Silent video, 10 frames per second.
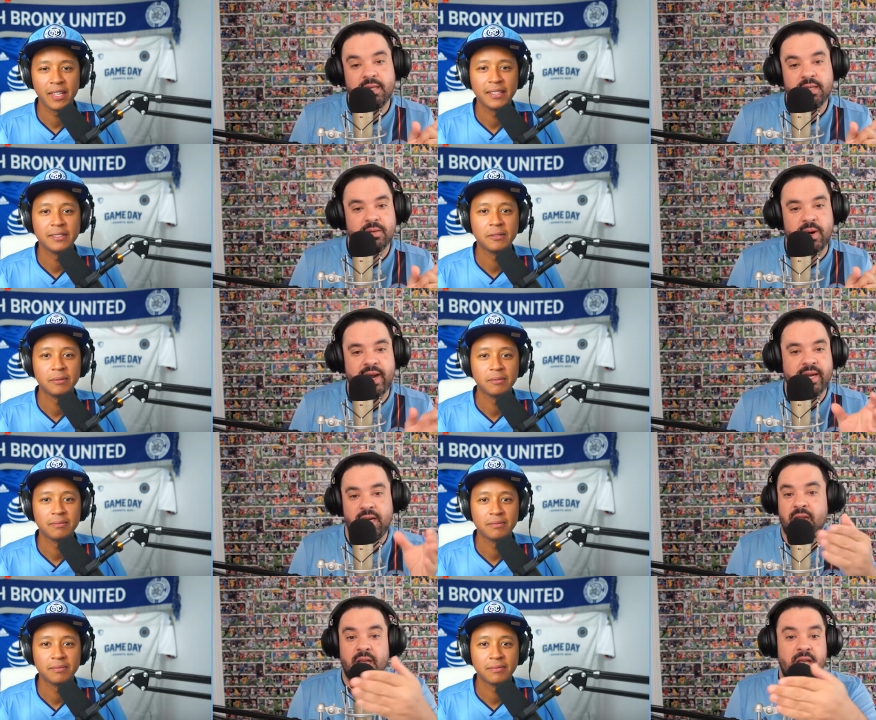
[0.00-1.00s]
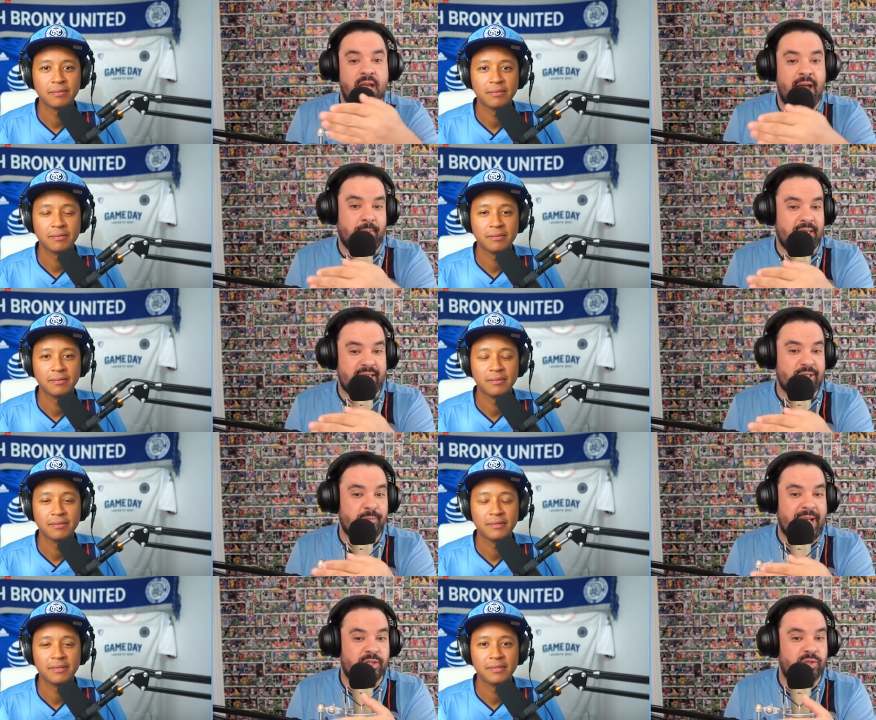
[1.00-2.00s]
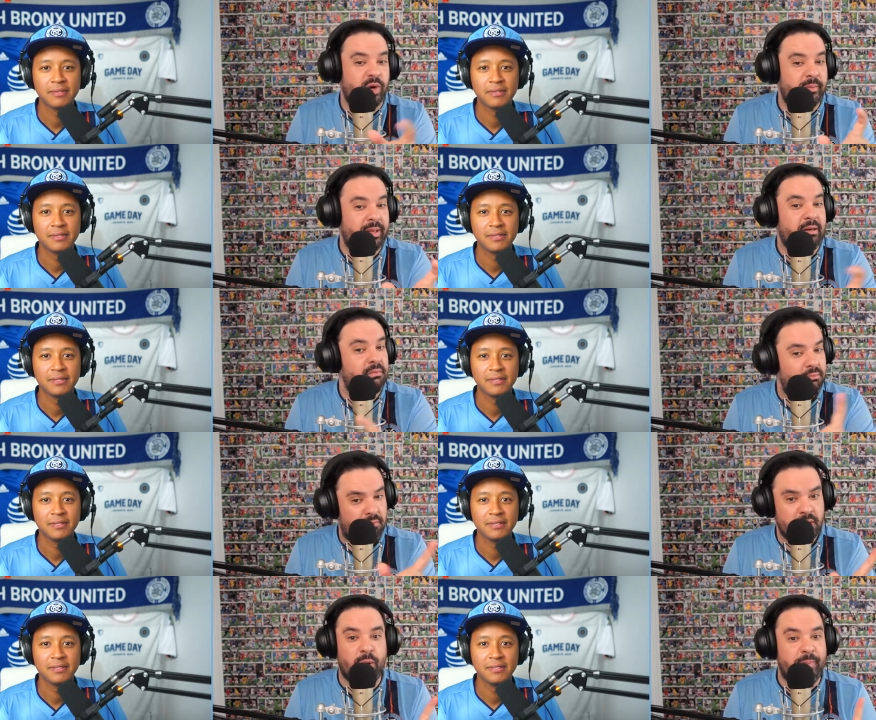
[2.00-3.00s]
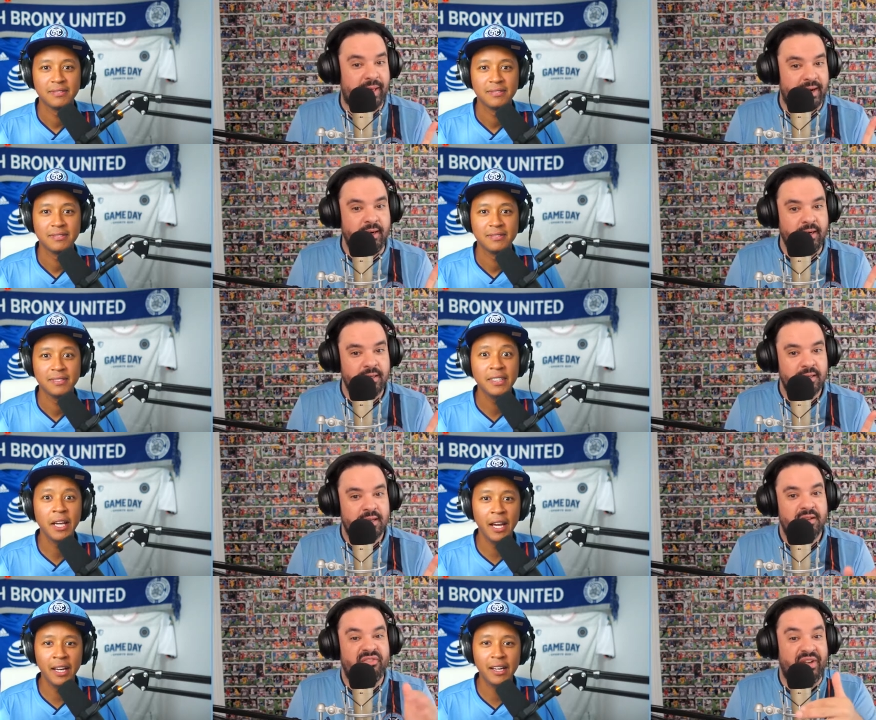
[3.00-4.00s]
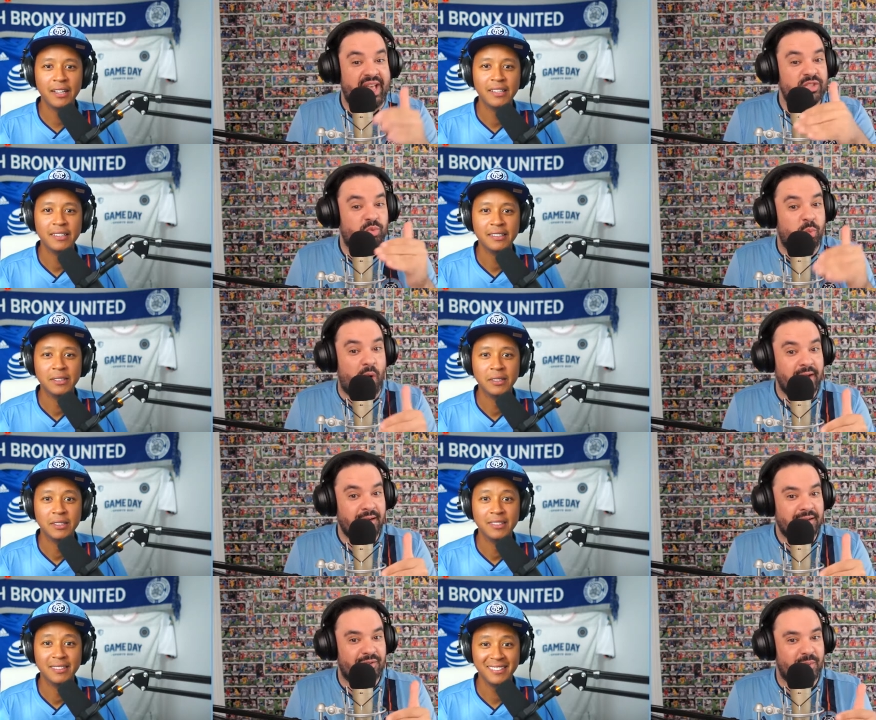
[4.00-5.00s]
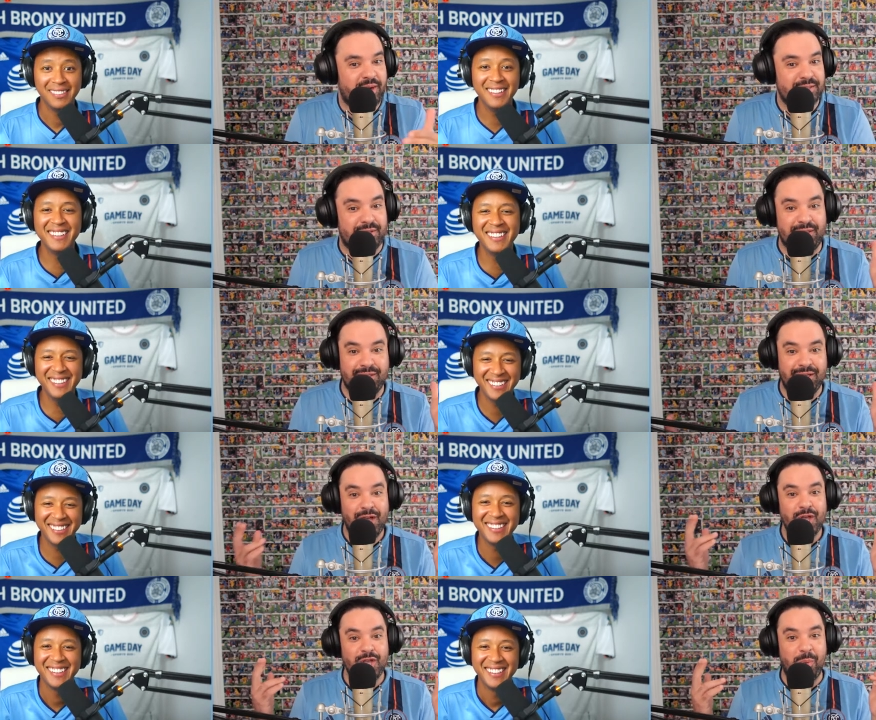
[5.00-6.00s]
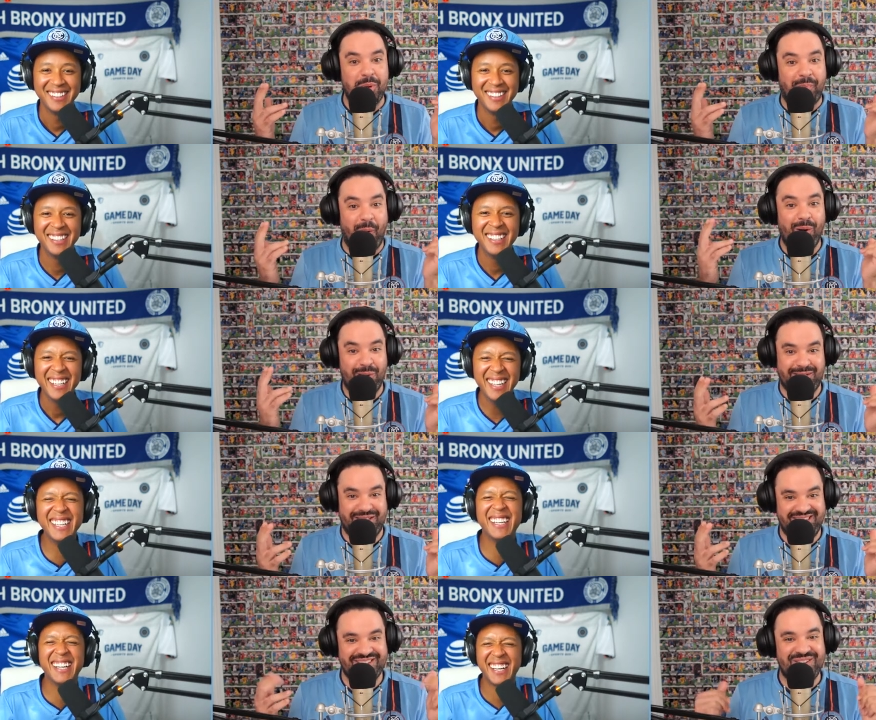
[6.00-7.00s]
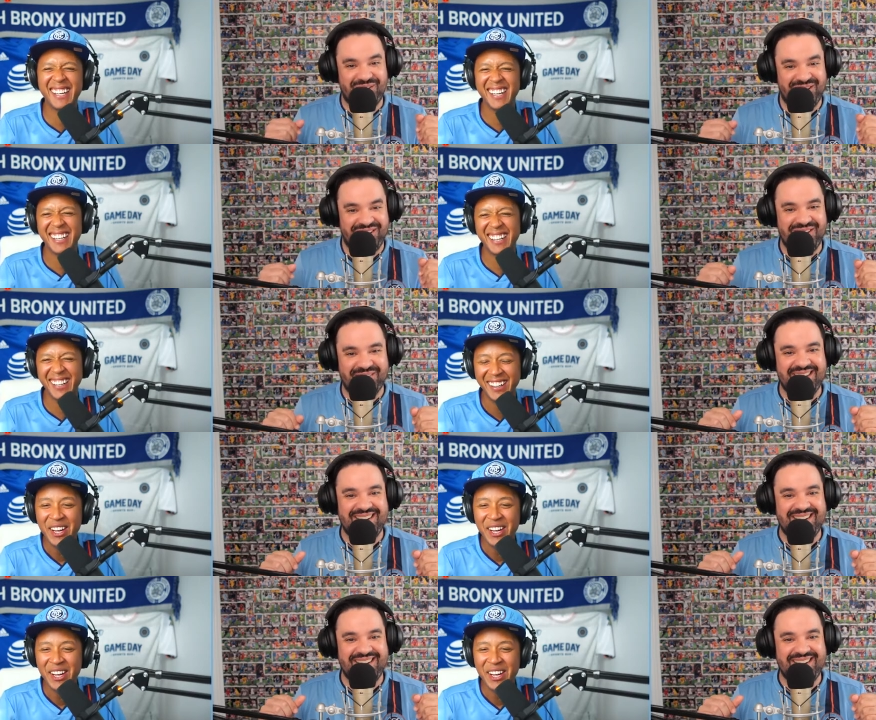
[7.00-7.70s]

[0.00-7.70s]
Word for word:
Speaker 1: right? MLS is back tournament, a little better, yeah. Phase one of the regular season, yo, we balling. You know what I mean?